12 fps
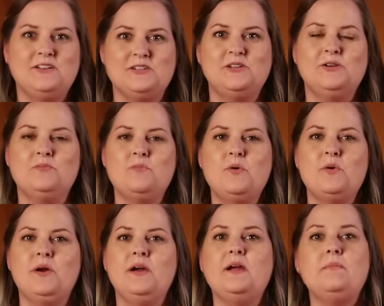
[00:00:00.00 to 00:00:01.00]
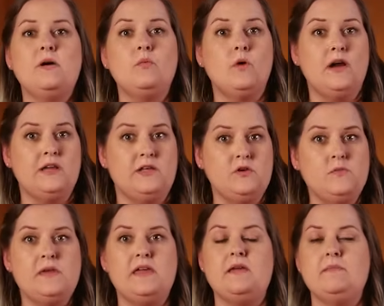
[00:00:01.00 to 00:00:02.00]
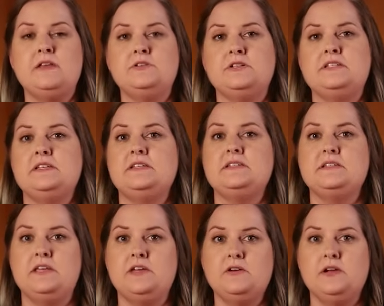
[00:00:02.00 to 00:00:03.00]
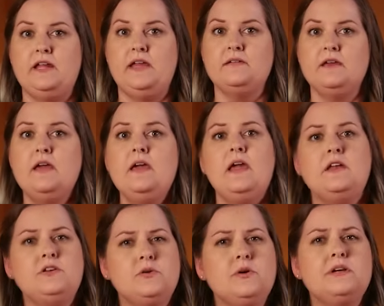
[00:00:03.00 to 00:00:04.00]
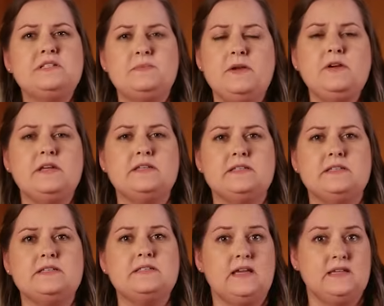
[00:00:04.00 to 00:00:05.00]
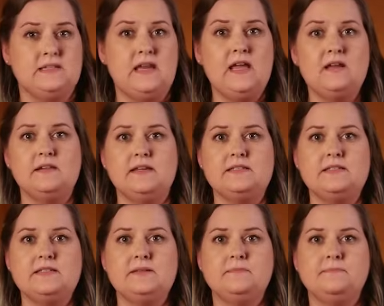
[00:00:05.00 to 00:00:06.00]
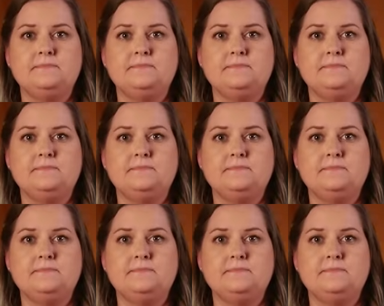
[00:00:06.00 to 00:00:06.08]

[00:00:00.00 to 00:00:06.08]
to learn more about why you became interested in security and your experiences as an analyst.